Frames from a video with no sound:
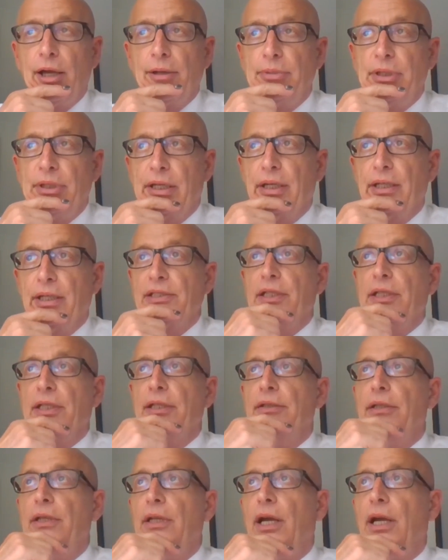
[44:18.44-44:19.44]
because
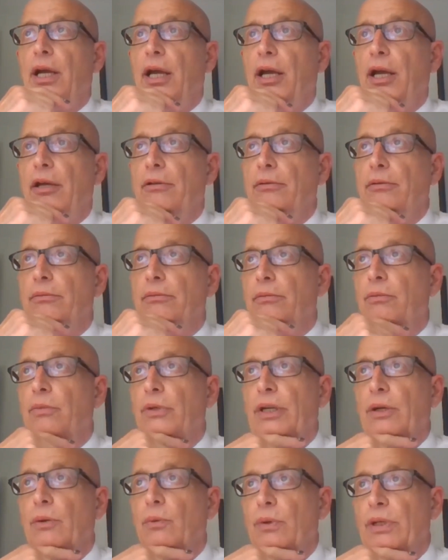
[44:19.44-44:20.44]
I
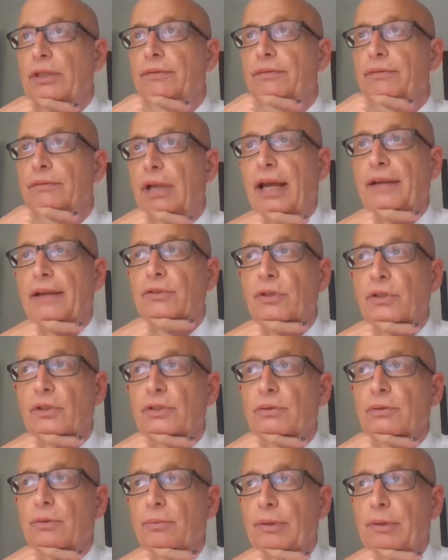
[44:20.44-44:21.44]
do
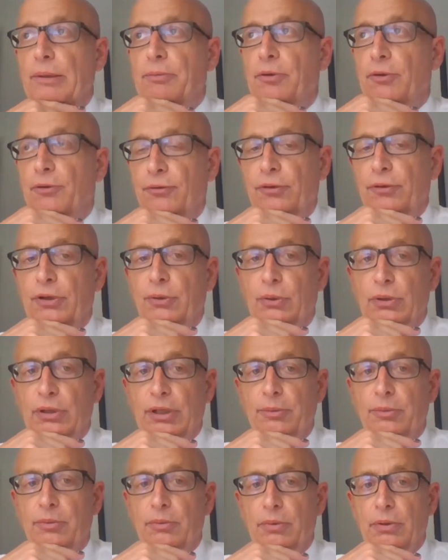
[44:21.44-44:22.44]
this with people
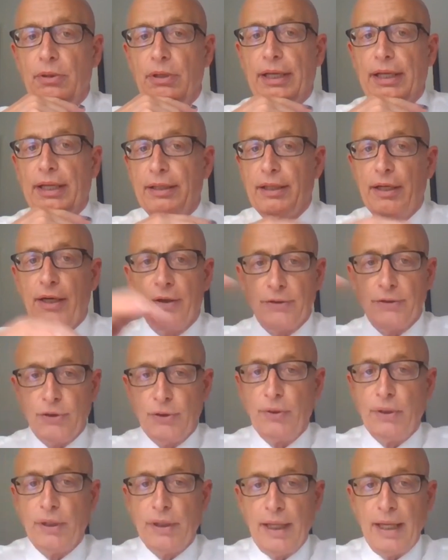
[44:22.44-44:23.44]
frequently, like that are
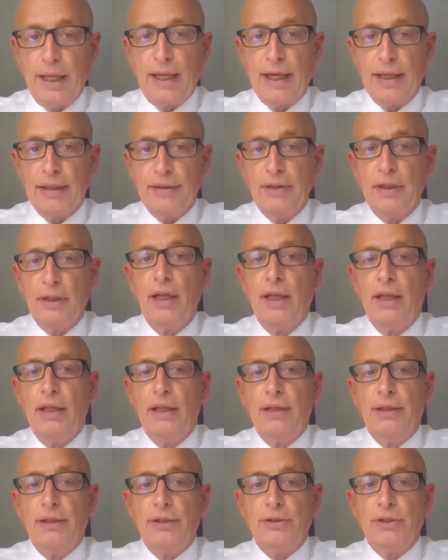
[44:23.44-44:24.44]
doing that,
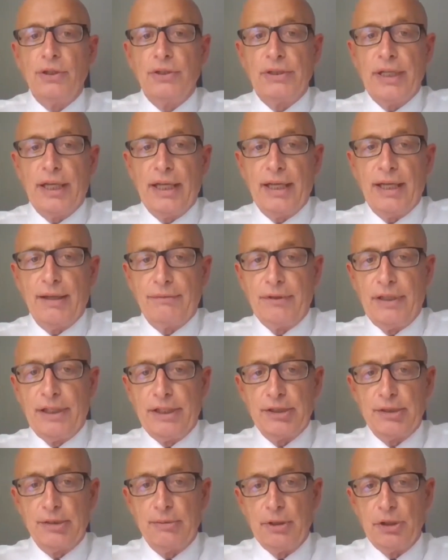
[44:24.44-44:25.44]
just to have
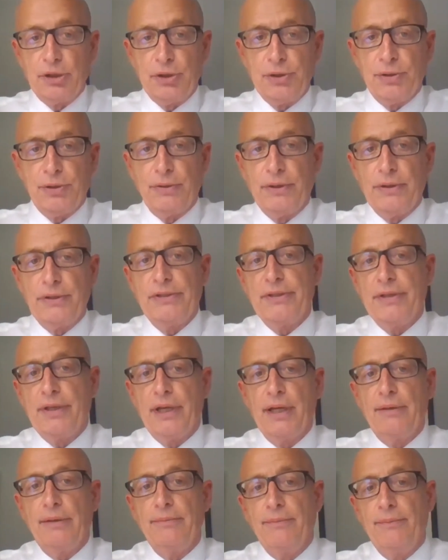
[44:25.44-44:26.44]
like some insurance
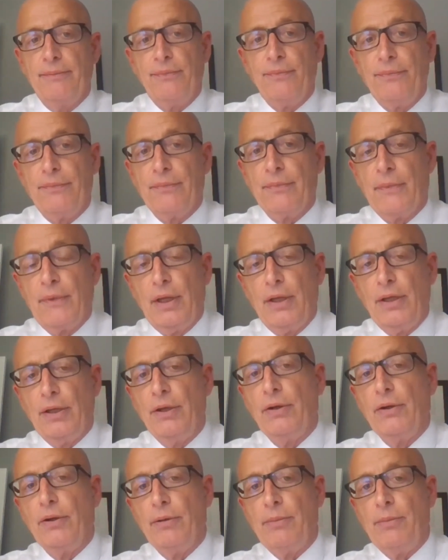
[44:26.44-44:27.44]
time,
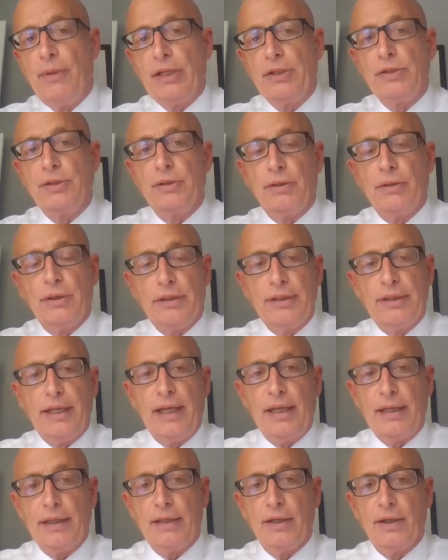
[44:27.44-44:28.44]
to make sure that
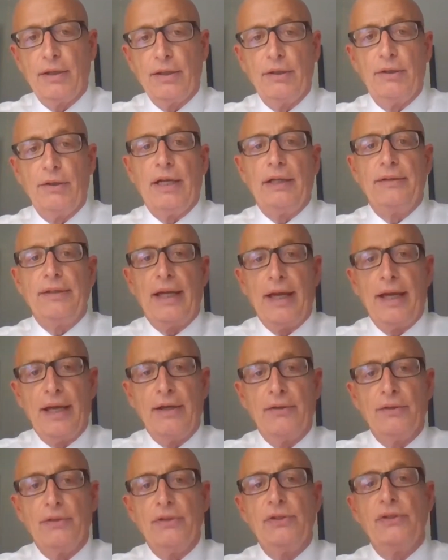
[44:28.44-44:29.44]
they can clear out the
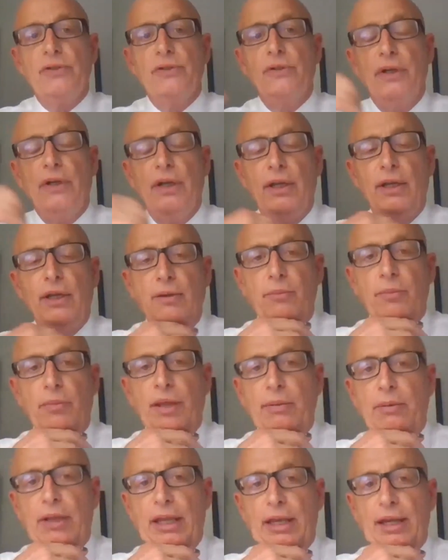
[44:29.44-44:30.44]
house,
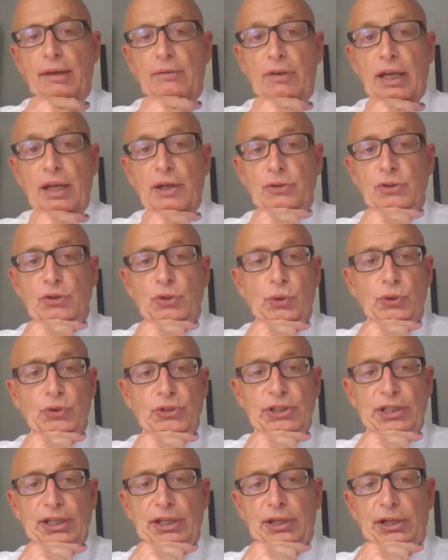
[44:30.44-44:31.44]
maybe have a
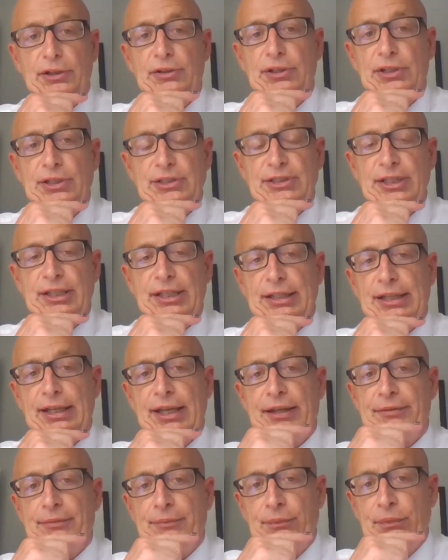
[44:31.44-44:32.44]
household sale, things like
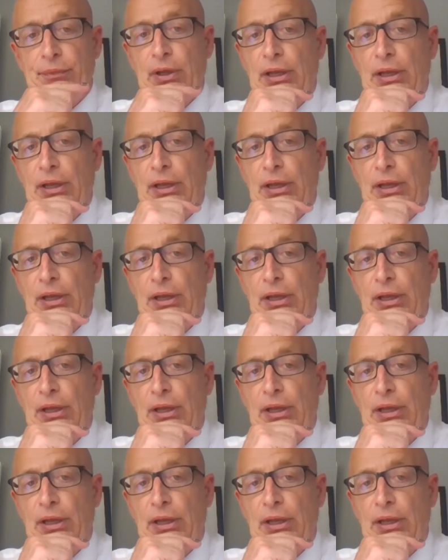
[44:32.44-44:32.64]
that.